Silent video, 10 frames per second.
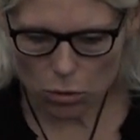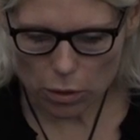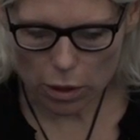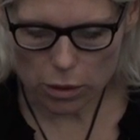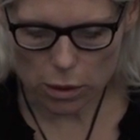
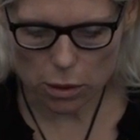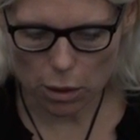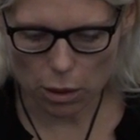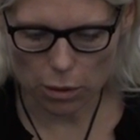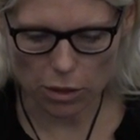that's
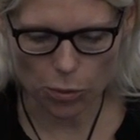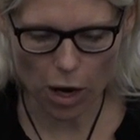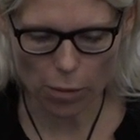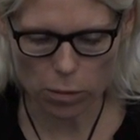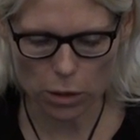
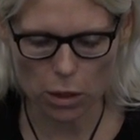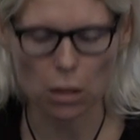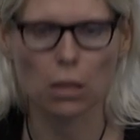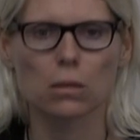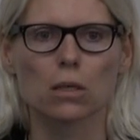
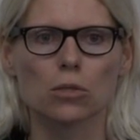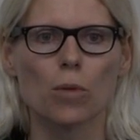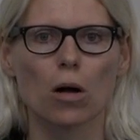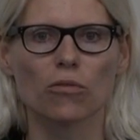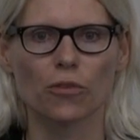probably a
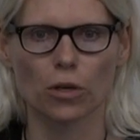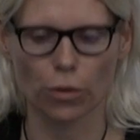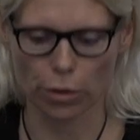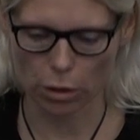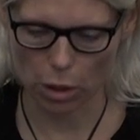small
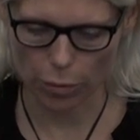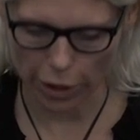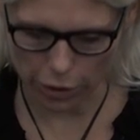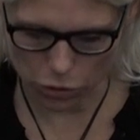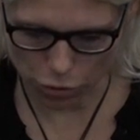figure
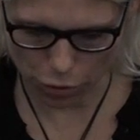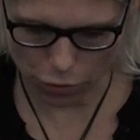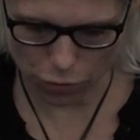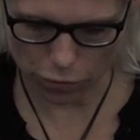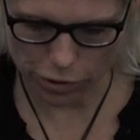compared
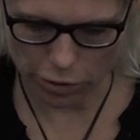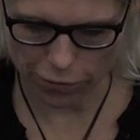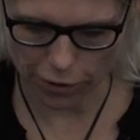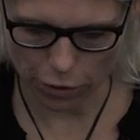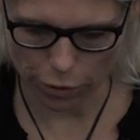to the real
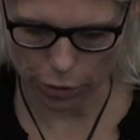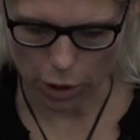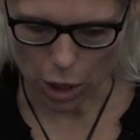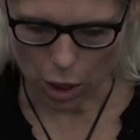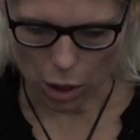figure
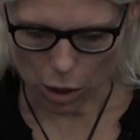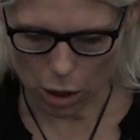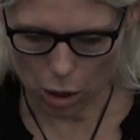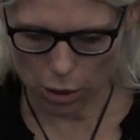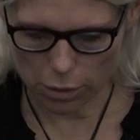
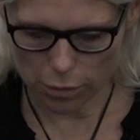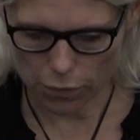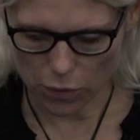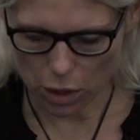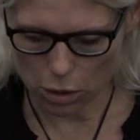in
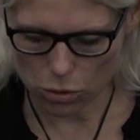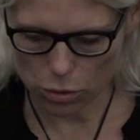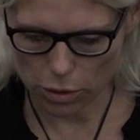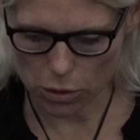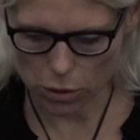
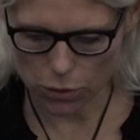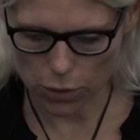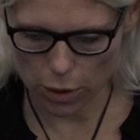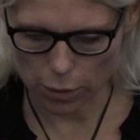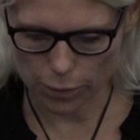
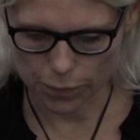synesthesia.